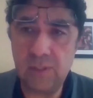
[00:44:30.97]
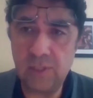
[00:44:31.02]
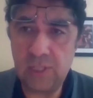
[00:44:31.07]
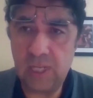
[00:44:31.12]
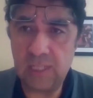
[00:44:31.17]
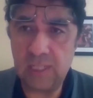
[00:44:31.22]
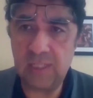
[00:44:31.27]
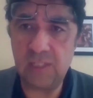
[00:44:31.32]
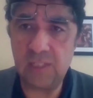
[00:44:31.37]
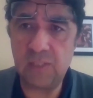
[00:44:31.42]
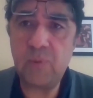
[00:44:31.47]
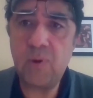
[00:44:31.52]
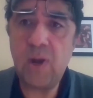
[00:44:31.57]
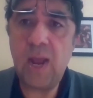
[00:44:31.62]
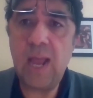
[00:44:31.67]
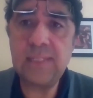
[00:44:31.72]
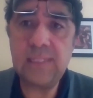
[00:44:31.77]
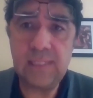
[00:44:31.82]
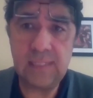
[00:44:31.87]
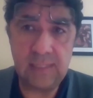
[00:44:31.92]
justice
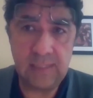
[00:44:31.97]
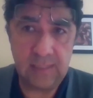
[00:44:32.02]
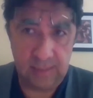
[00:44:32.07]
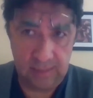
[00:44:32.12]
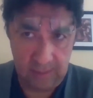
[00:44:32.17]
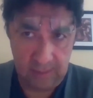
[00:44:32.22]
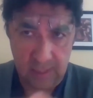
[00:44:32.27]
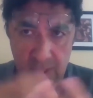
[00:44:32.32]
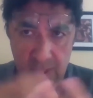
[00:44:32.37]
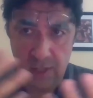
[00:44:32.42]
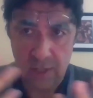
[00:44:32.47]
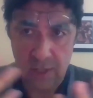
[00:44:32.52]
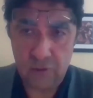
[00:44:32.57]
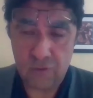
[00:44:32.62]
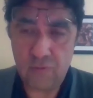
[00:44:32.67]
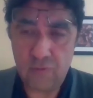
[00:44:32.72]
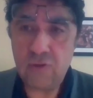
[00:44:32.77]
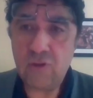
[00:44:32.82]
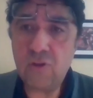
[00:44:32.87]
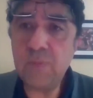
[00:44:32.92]
process,
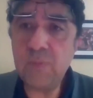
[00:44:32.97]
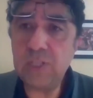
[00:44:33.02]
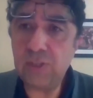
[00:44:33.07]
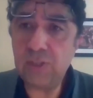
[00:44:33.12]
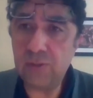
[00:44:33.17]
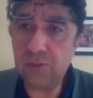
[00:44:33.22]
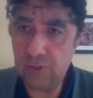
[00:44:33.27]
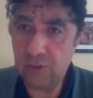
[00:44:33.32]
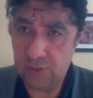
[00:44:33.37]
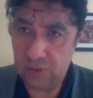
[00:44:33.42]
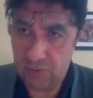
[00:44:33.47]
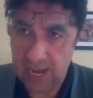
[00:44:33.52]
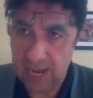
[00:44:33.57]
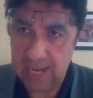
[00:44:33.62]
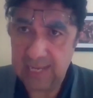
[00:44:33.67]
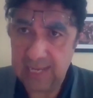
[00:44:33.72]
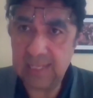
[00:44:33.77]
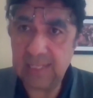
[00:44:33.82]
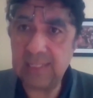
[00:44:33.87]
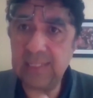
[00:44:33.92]
truth commissions,
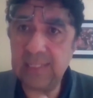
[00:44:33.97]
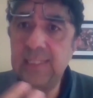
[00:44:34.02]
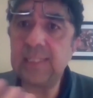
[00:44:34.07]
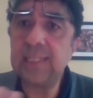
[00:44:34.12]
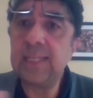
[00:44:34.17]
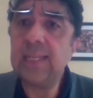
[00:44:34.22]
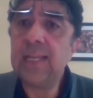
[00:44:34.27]
trials,